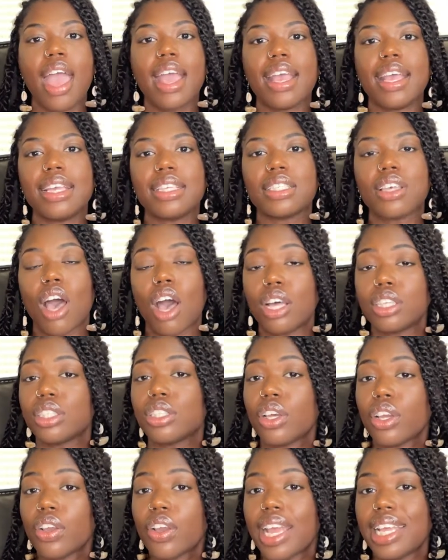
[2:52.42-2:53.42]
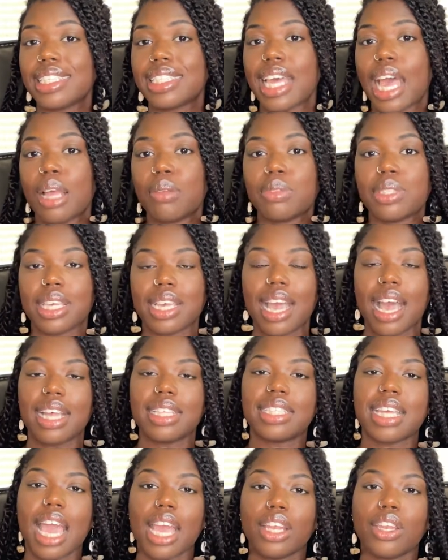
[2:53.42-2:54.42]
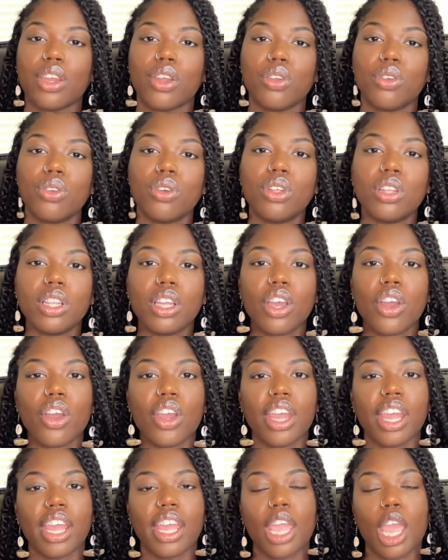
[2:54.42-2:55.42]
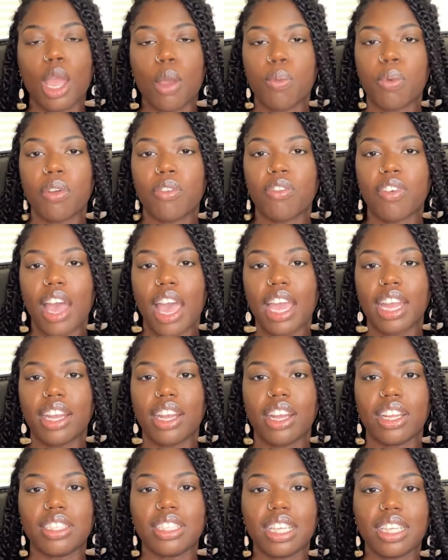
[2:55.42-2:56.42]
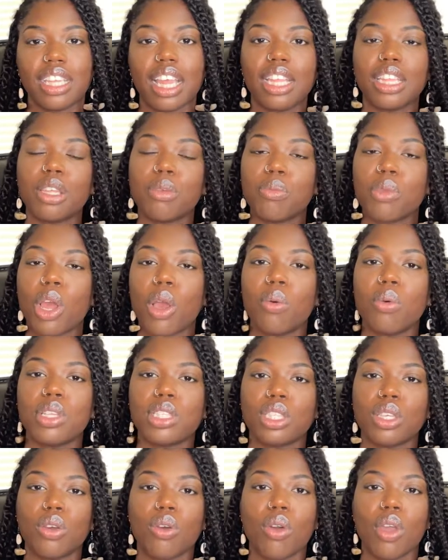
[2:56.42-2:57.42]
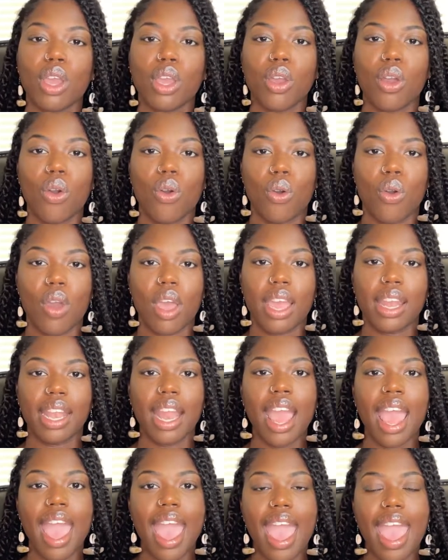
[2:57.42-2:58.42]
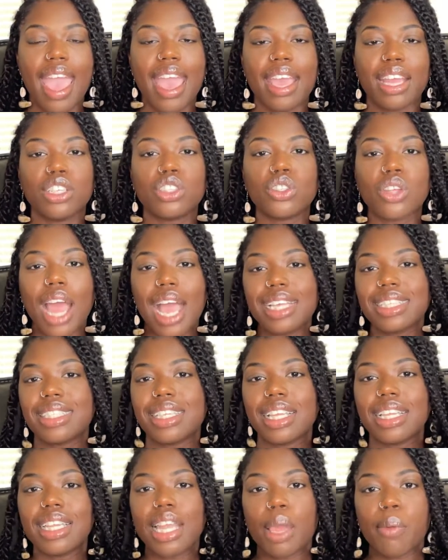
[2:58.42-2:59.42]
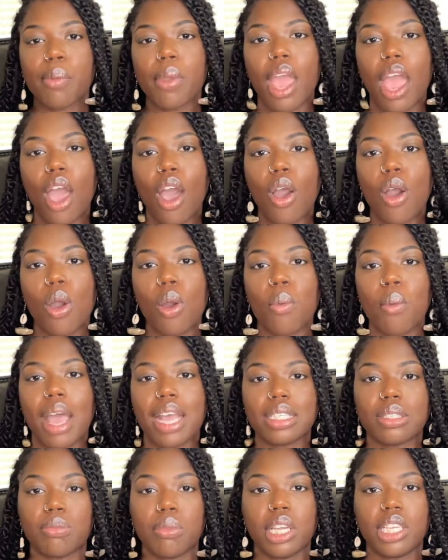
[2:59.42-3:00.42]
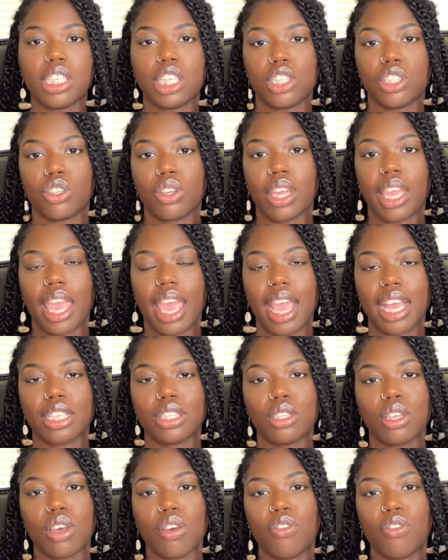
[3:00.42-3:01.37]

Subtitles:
It's also a great time to contact your doula or your care provider to let them know what's going on, and try to labor at home as much as you can to